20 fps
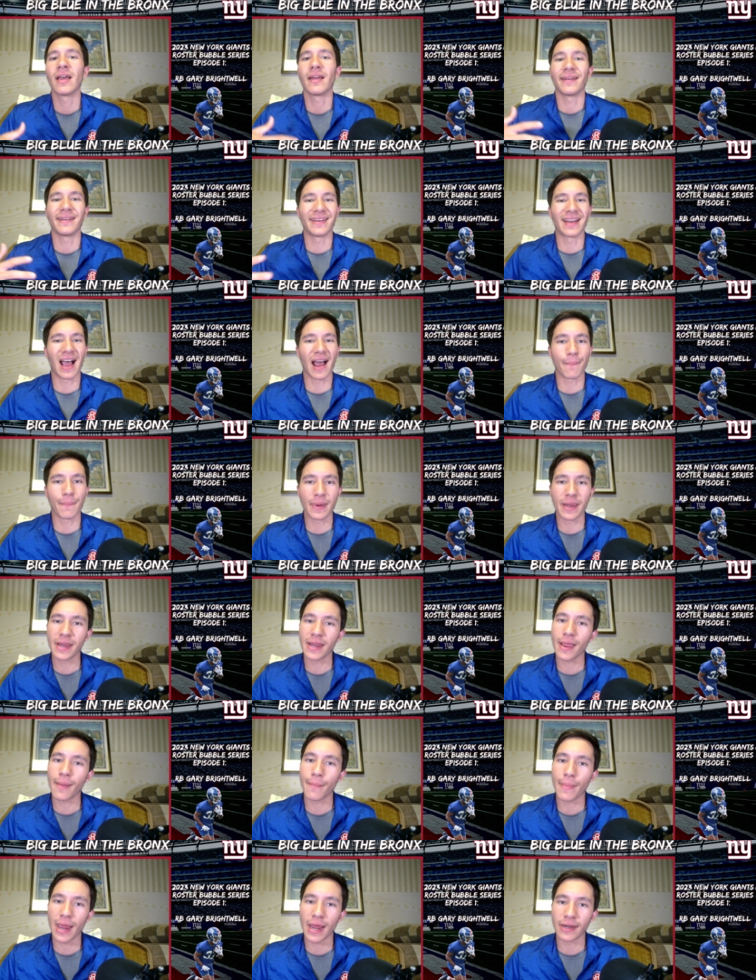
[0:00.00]
not being
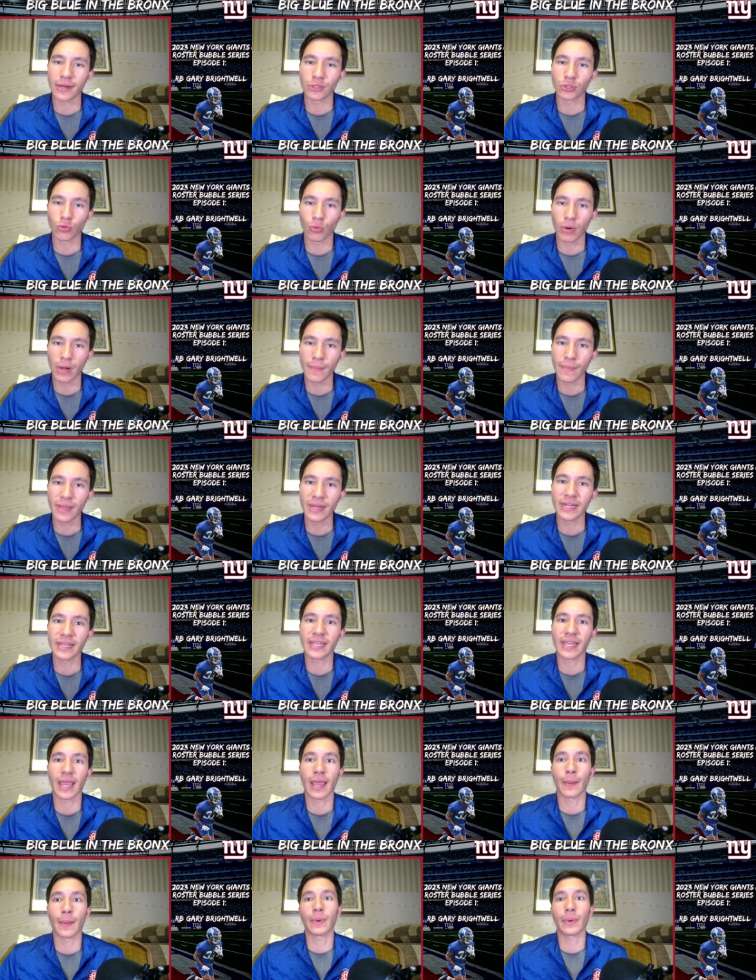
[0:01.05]
at mandatory
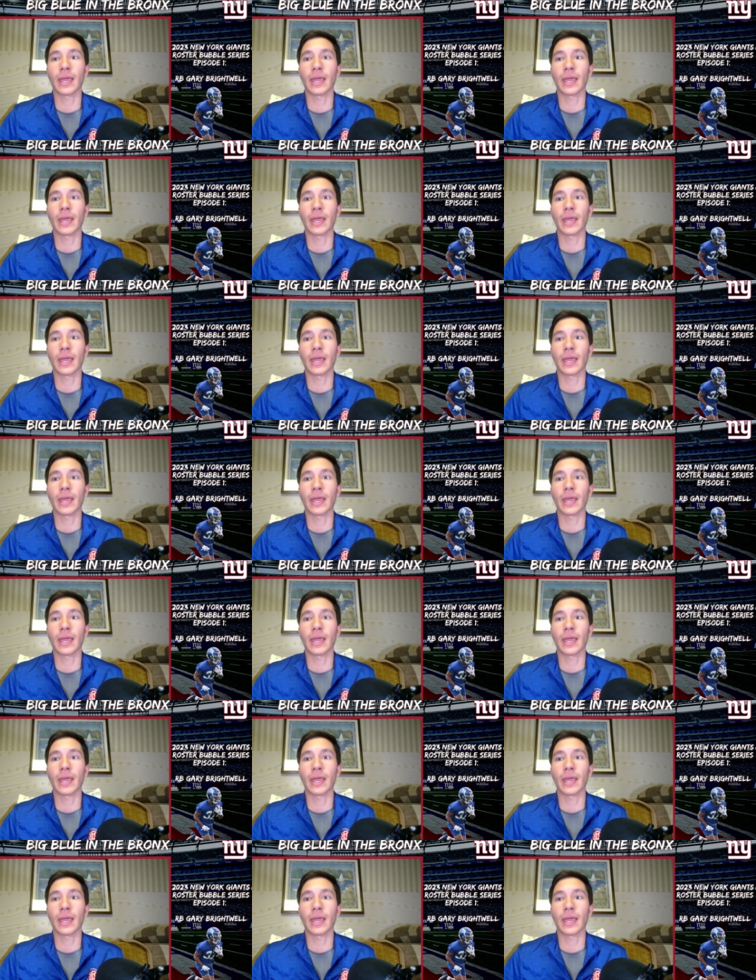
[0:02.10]
minicamp.